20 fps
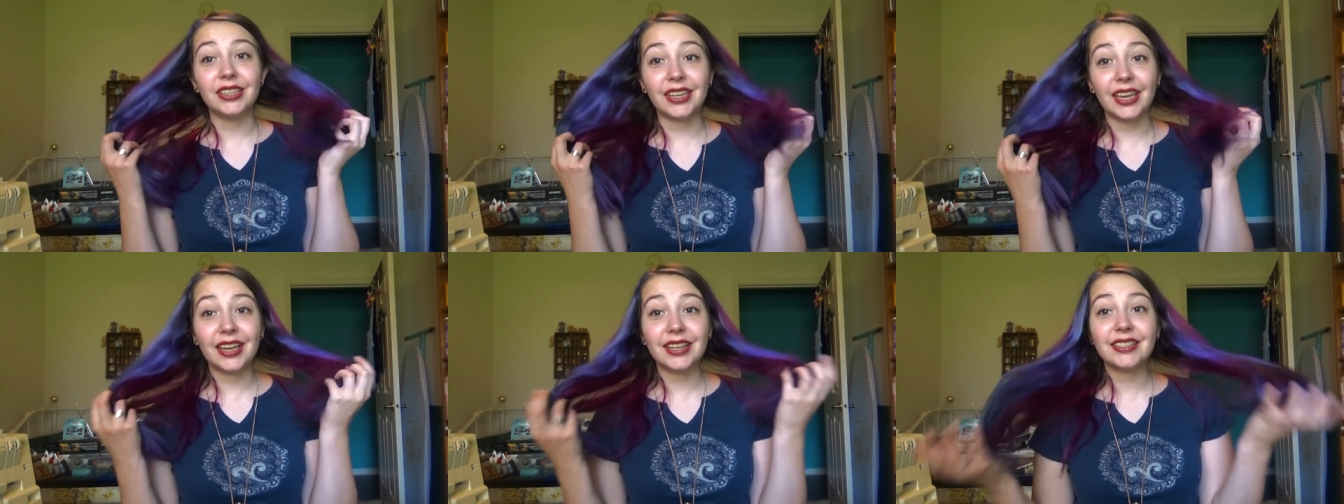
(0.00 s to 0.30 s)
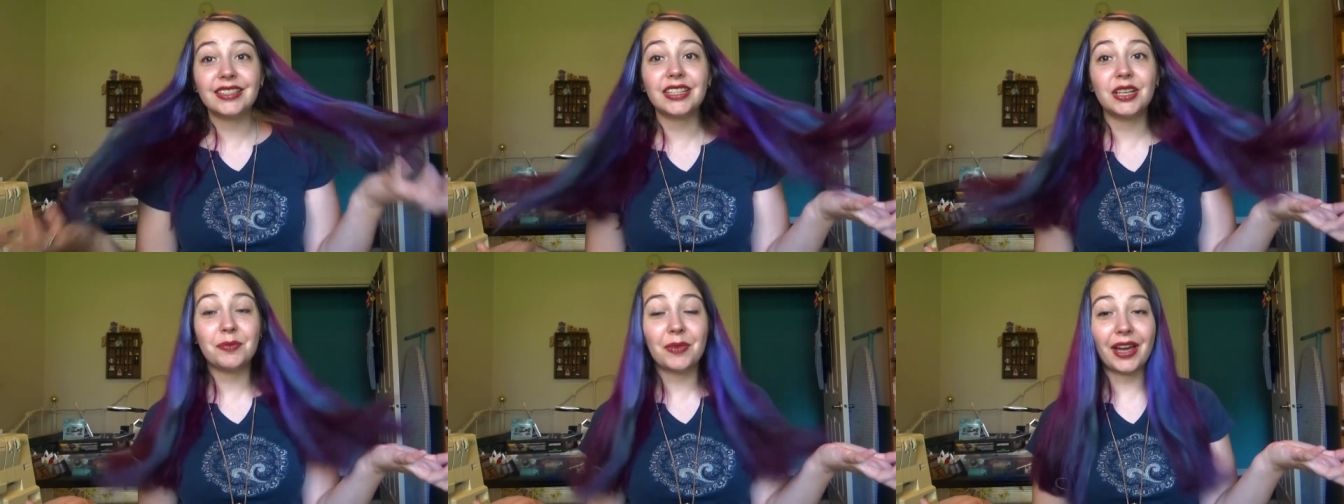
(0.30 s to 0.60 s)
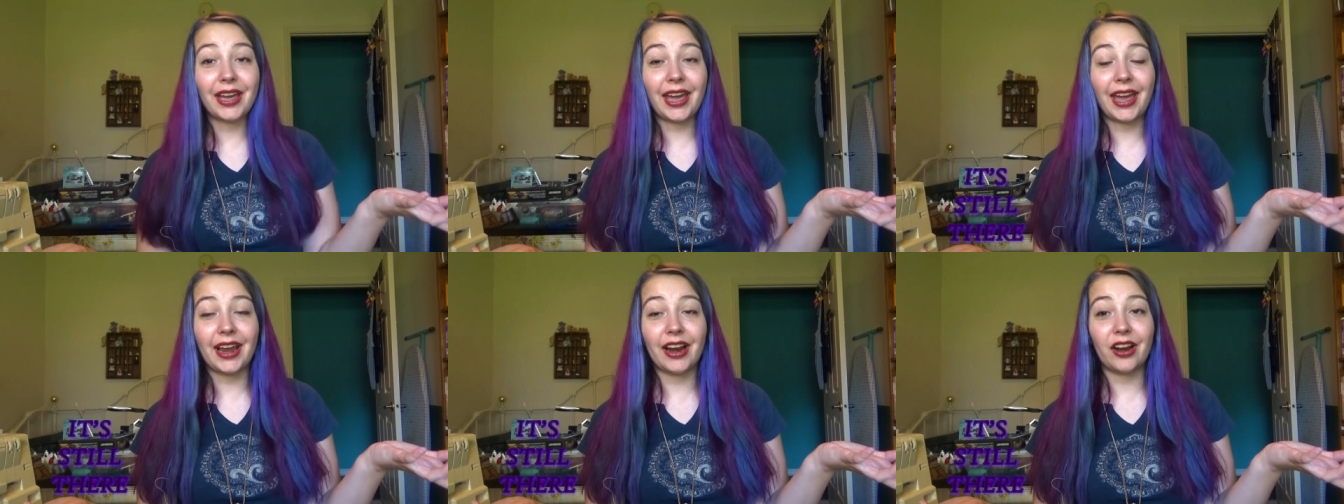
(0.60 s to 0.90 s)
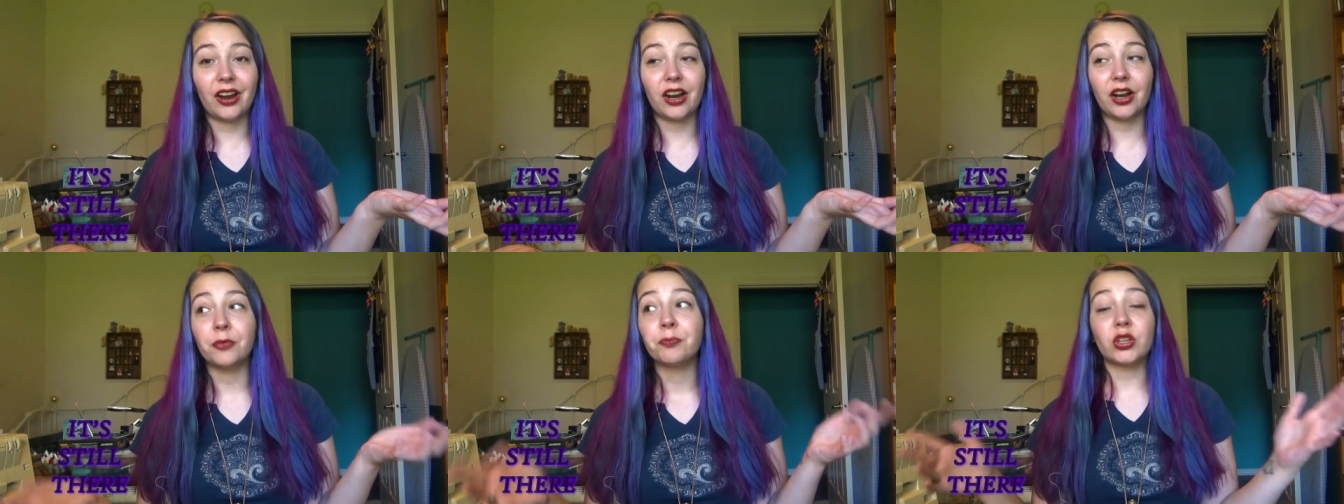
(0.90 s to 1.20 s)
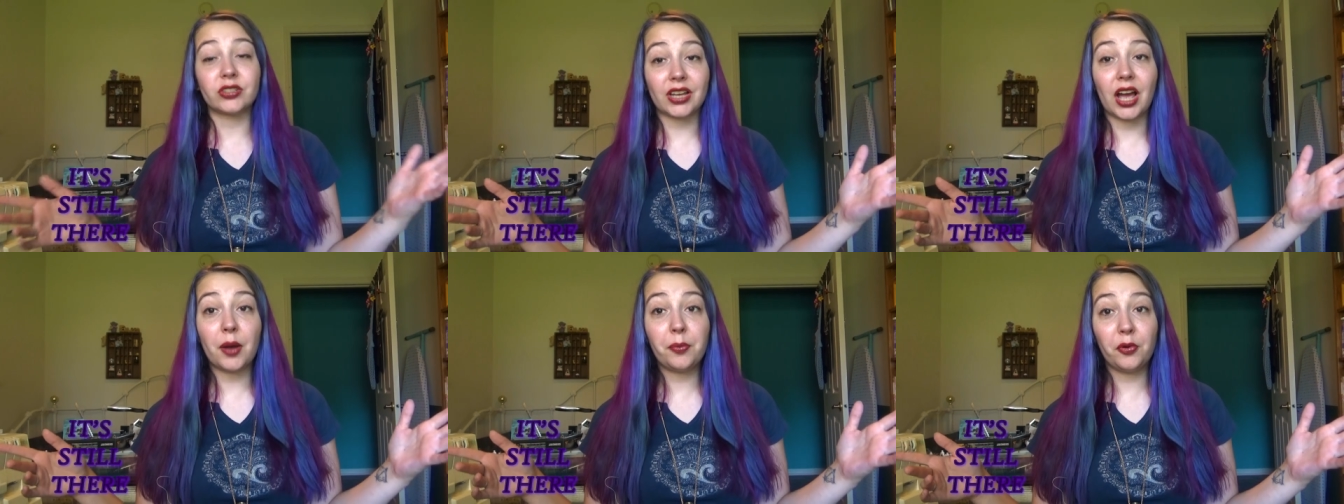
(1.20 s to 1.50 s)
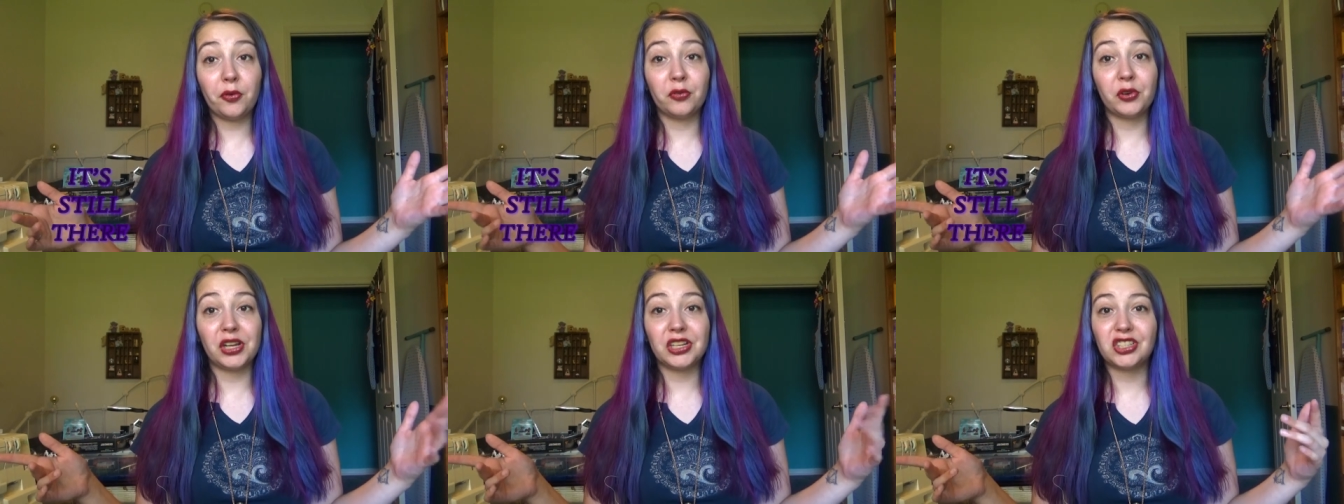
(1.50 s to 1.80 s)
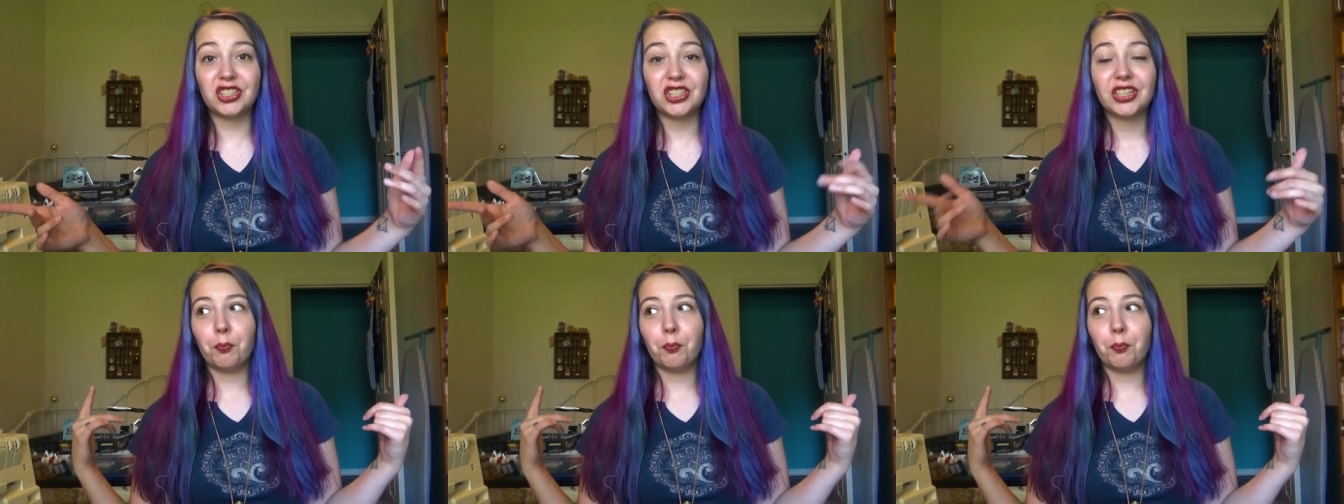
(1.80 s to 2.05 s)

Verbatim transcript: You can't see my hair. On top of which,